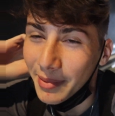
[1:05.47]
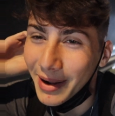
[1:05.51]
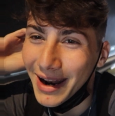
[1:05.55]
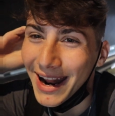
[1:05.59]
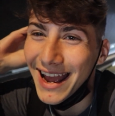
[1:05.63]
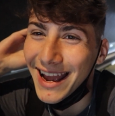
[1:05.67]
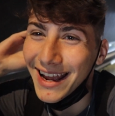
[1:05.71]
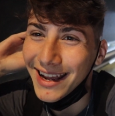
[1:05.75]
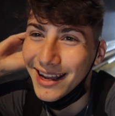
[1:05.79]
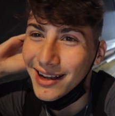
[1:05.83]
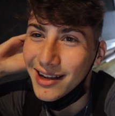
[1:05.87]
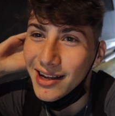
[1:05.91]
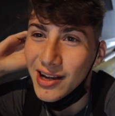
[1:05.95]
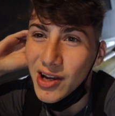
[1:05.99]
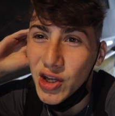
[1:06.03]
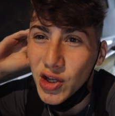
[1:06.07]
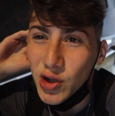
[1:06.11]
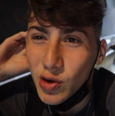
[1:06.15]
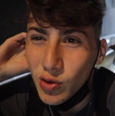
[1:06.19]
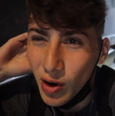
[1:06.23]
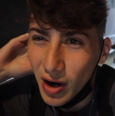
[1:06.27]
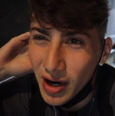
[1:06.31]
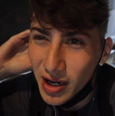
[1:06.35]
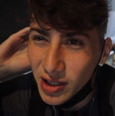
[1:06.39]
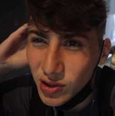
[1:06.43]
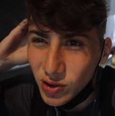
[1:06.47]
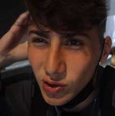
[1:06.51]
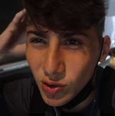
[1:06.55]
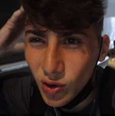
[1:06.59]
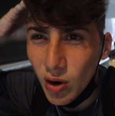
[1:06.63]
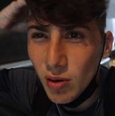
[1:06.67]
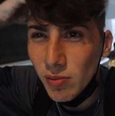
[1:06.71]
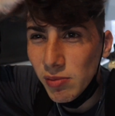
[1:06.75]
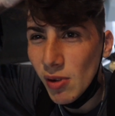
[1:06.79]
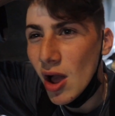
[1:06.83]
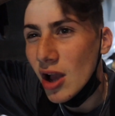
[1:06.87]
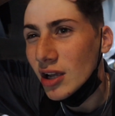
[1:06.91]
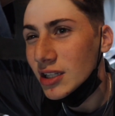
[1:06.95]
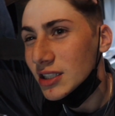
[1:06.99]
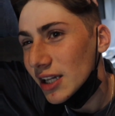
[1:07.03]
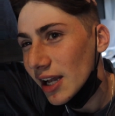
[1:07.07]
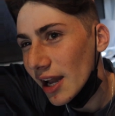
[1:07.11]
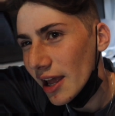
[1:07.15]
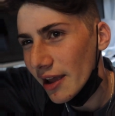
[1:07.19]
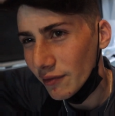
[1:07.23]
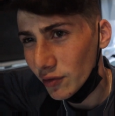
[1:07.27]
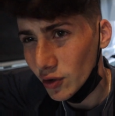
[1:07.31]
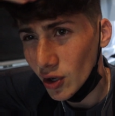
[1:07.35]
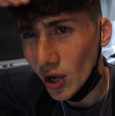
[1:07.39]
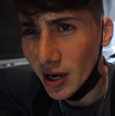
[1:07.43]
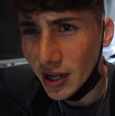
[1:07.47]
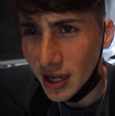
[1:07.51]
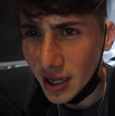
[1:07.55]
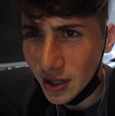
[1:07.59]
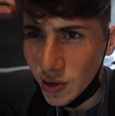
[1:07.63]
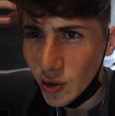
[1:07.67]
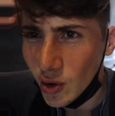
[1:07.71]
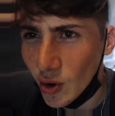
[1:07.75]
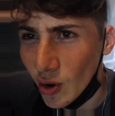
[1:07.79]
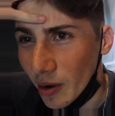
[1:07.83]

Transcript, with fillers: But hey, you run into roadblocks in life, you gotta get through